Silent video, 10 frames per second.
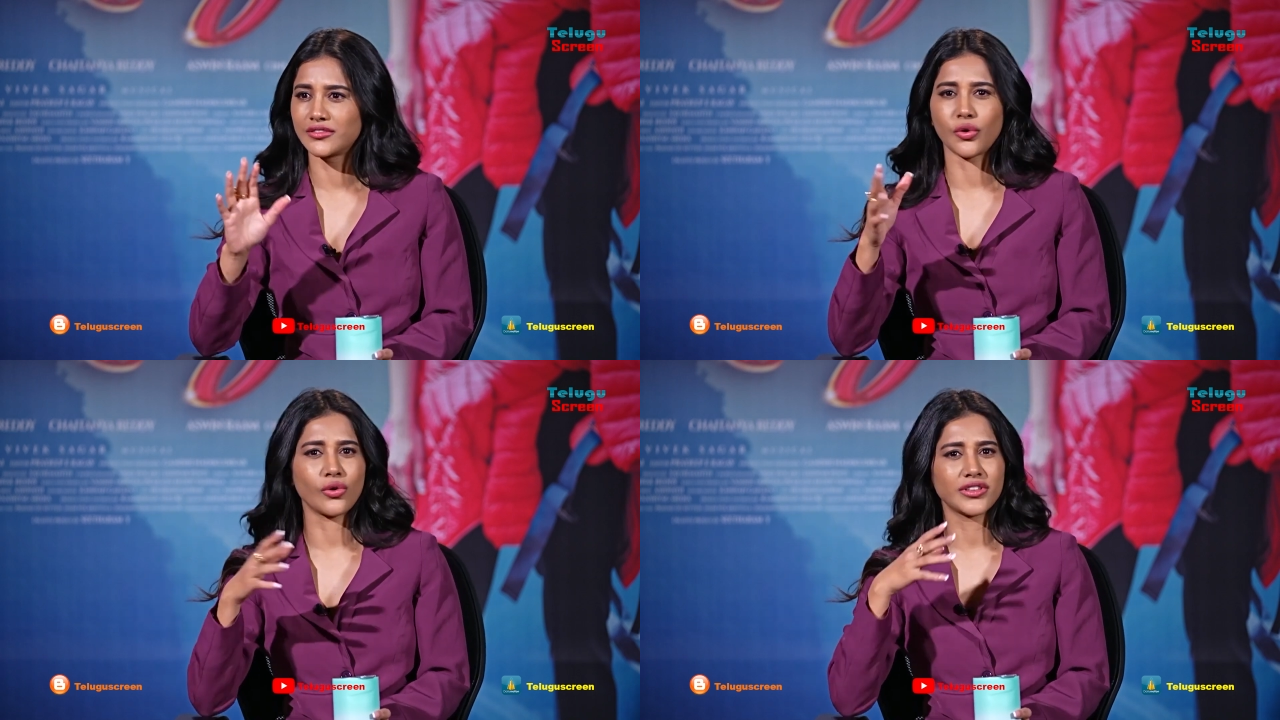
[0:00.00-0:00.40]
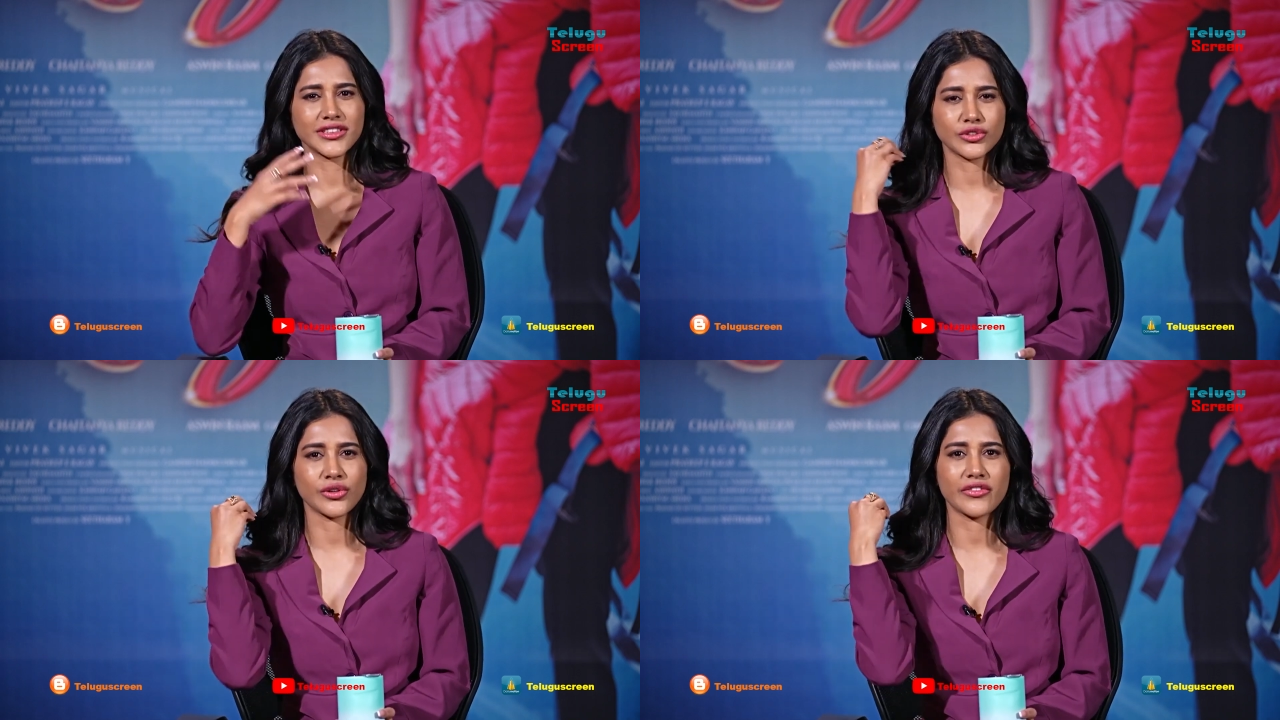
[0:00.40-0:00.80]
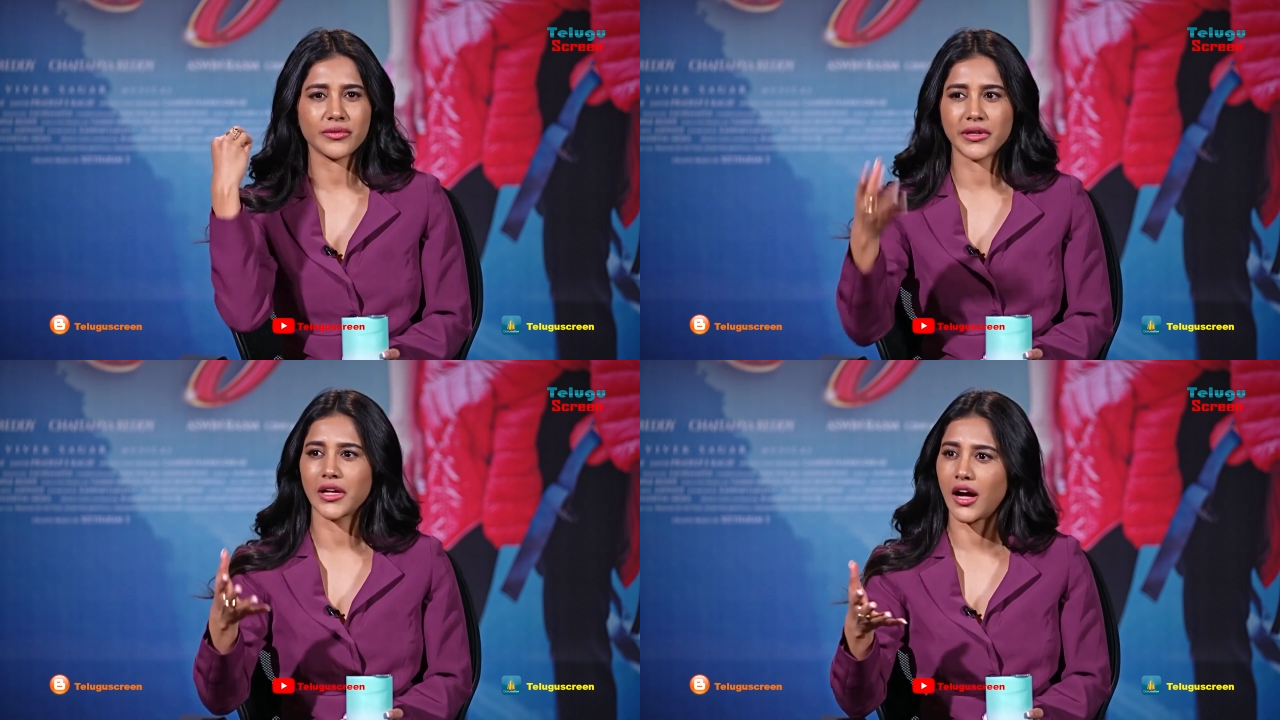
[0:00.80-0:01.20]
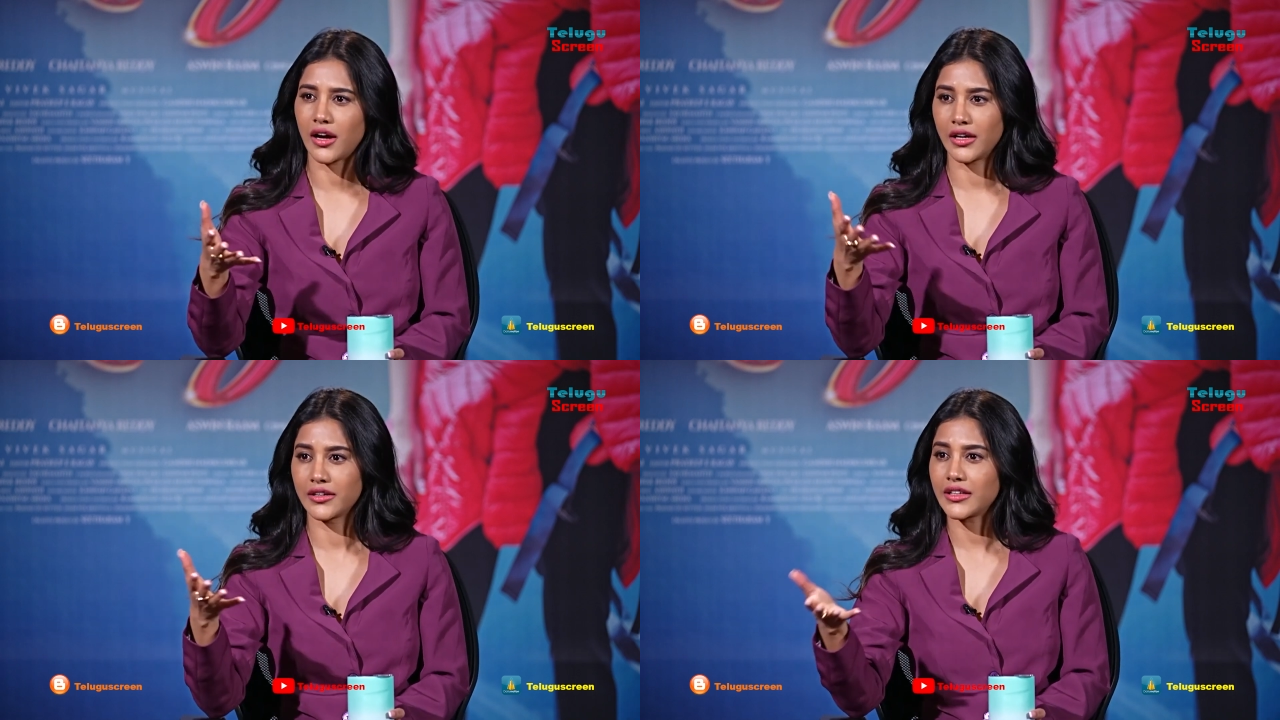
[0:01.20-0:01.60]
told this to everybody
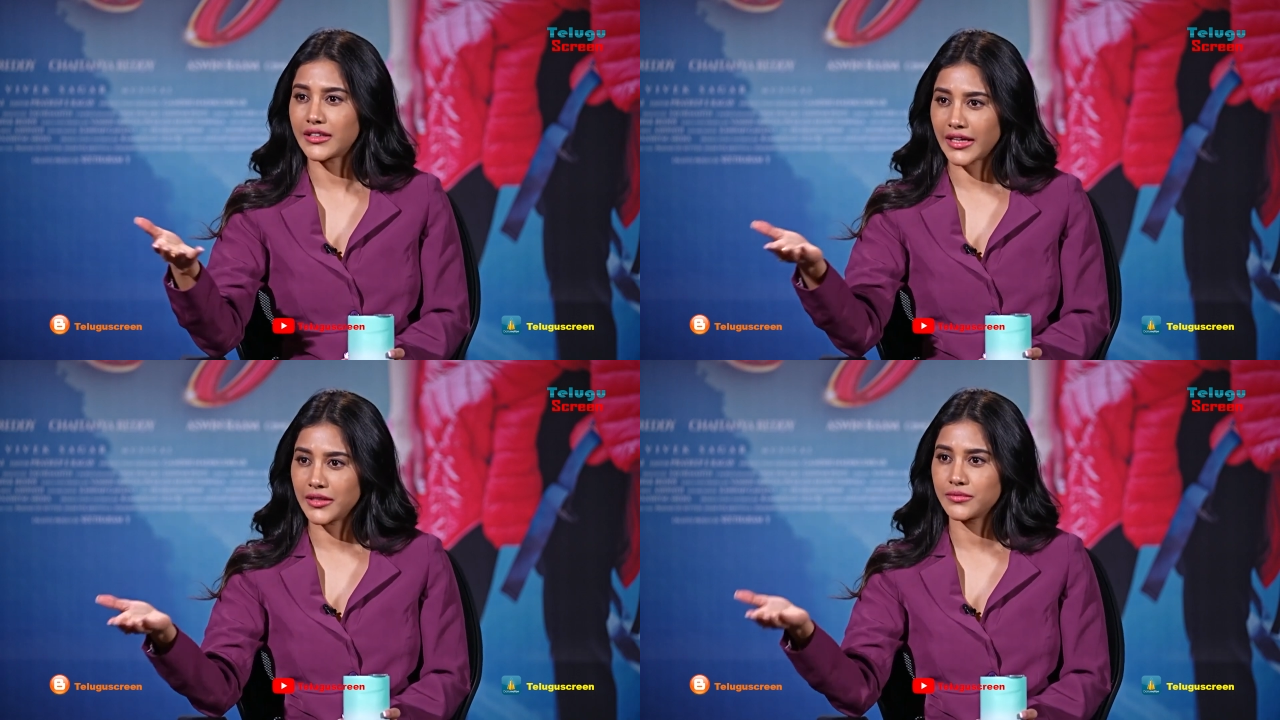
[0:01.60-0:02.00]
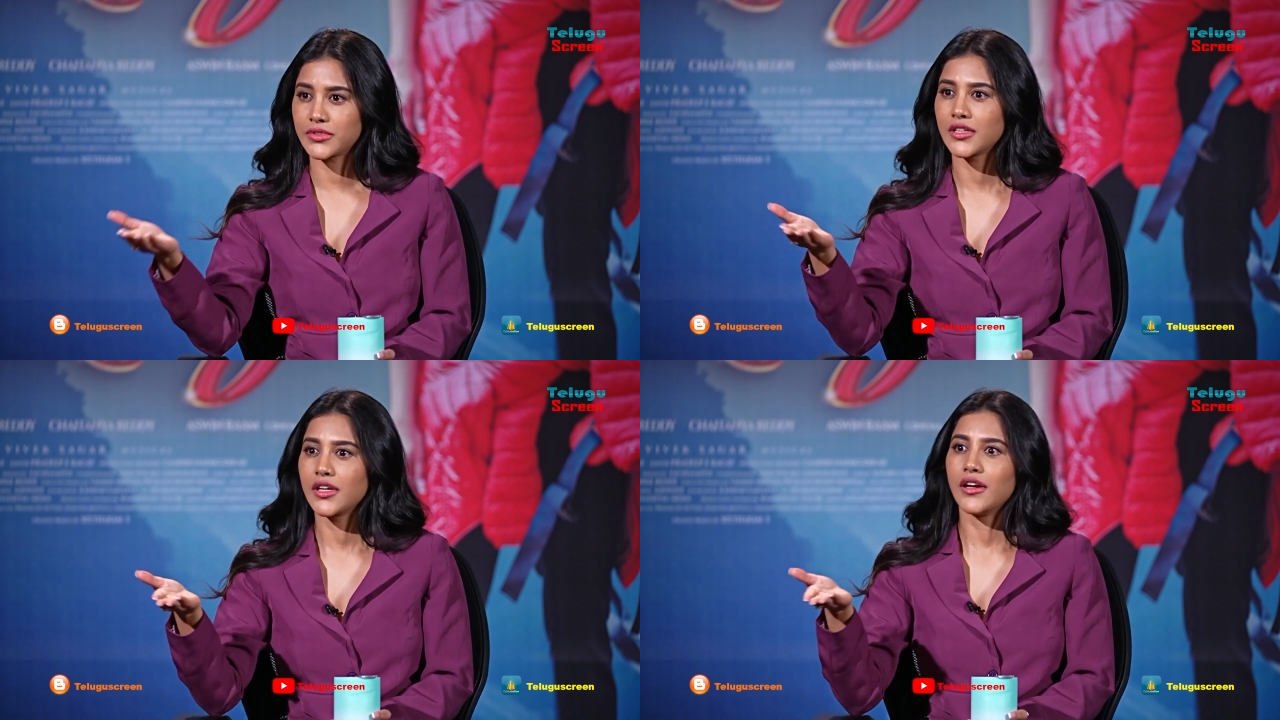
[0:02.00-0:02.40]
100 times